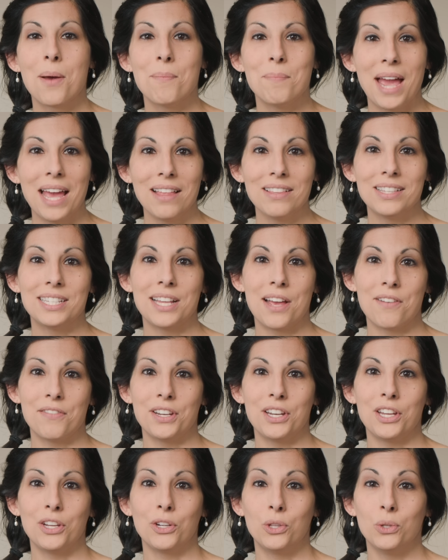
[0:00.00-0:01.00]
Math
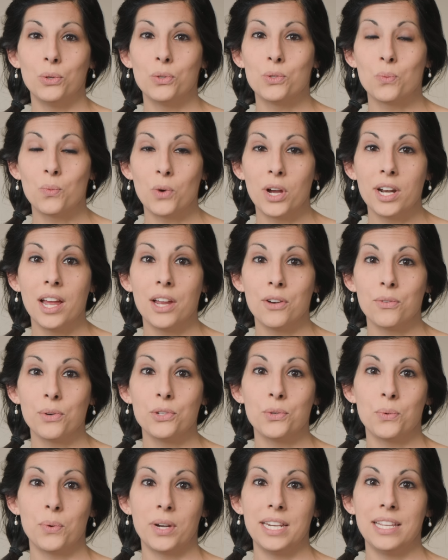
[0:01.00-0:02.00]
7 includes
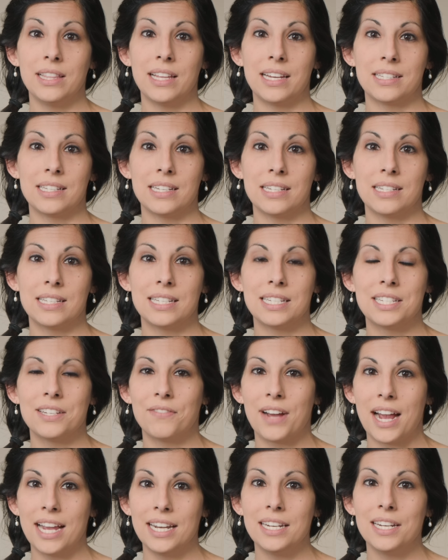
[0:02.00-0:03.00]
120 lessons
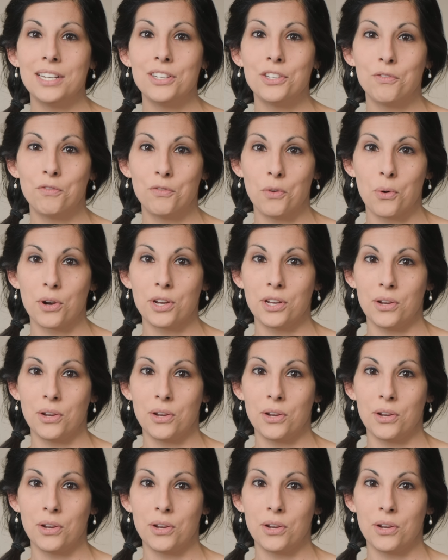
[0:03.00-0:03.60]
divided into four